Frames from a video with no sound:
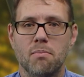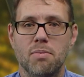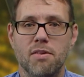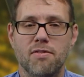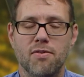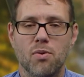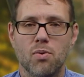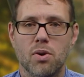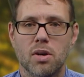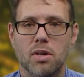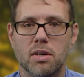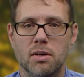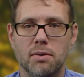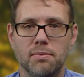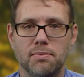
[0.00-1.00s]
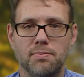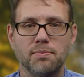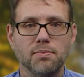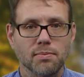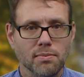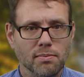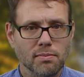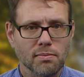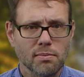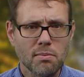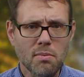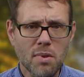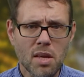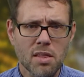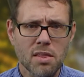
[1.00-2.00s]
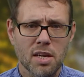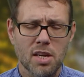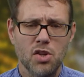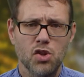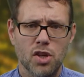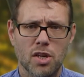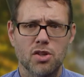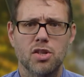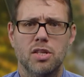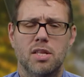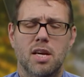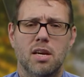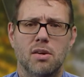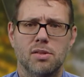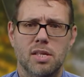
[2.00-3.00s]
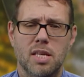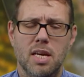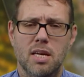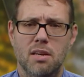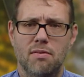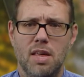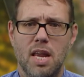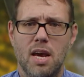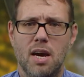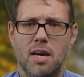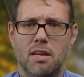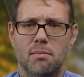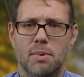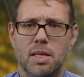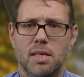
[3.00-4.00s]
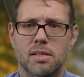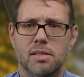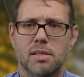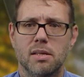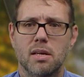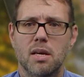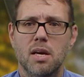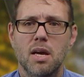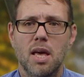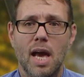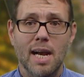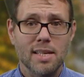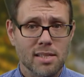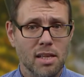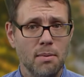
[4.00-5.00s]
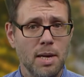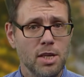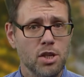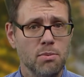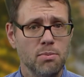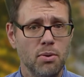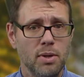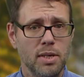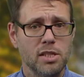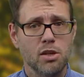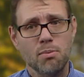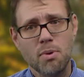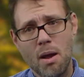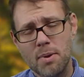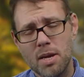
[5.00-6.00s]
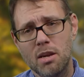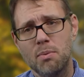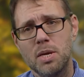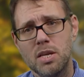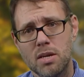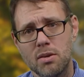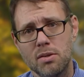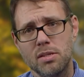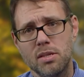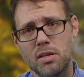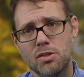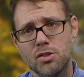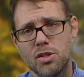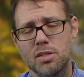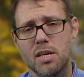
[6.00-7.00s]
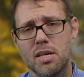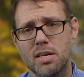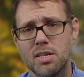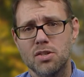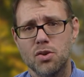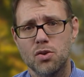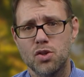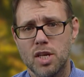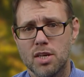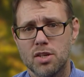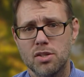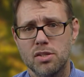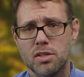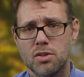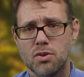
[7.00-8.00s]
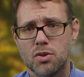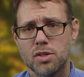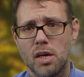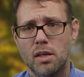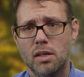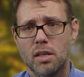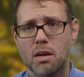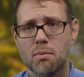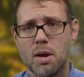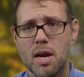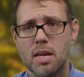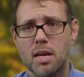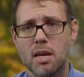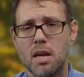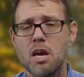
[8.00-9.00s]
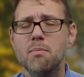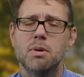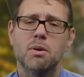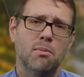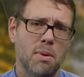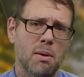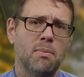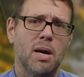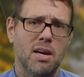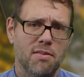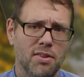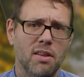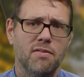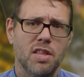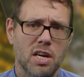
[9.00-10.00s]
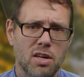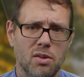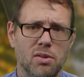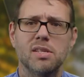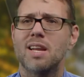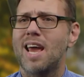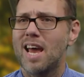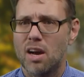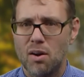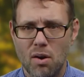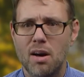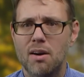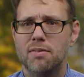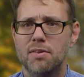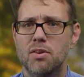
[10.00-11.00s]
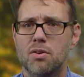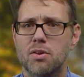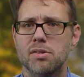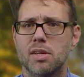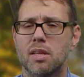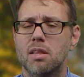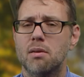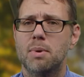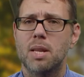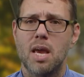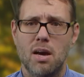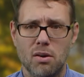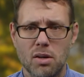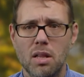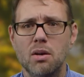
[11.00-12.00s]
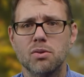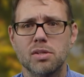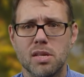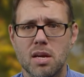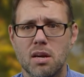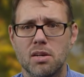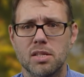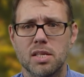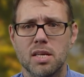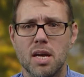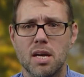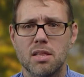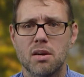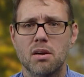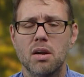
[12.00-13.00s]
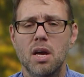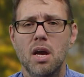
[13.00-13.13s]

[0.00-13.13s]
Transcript: before the conjunction that goes at the end of that item list. Exclamation points, you're probably going to reduce those just like interjections in your scholarly writing, but you want to be mindful of those and how often you're using them and how close they are together.